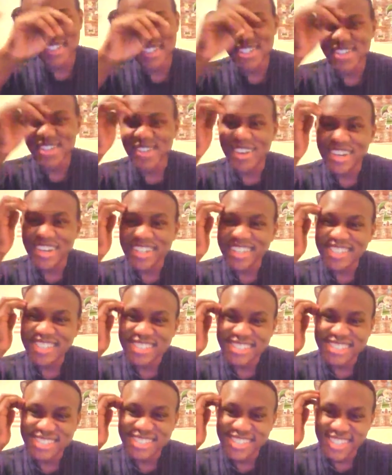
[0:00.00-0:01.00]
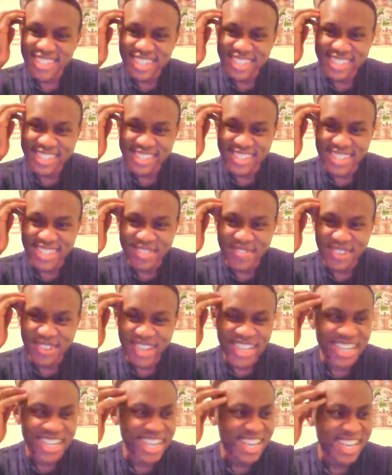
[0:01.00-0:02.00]
the greatest sensation of my
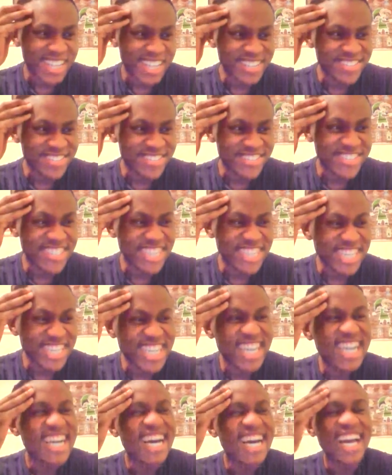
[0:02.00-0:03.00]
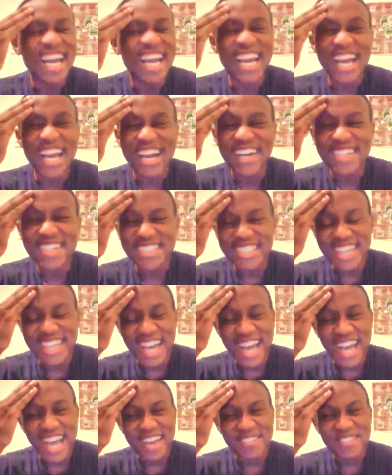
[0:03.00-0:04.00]
life. Like I was like,
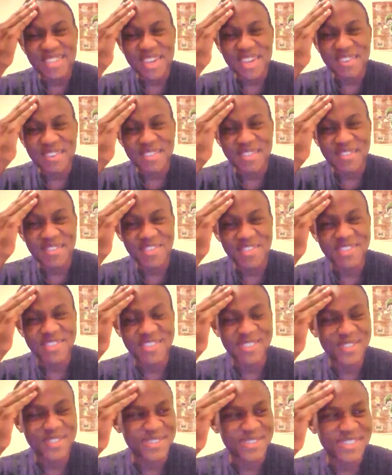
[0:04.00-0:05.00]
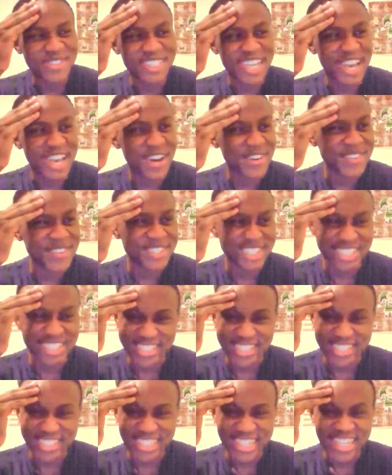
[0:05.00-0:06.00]
I have never felt so
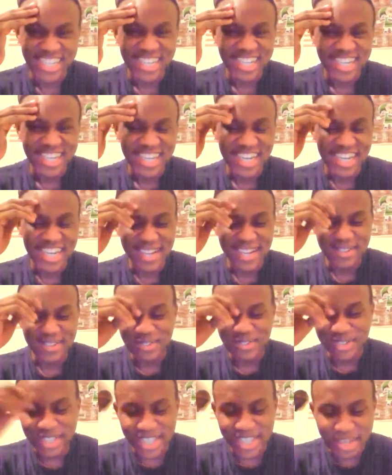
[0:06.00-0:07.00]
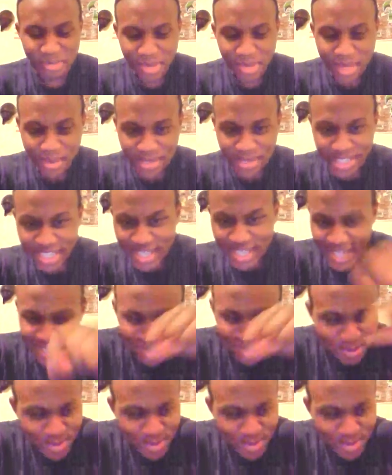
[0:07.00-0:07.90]
childish. Like I was over here like playing with the cat, like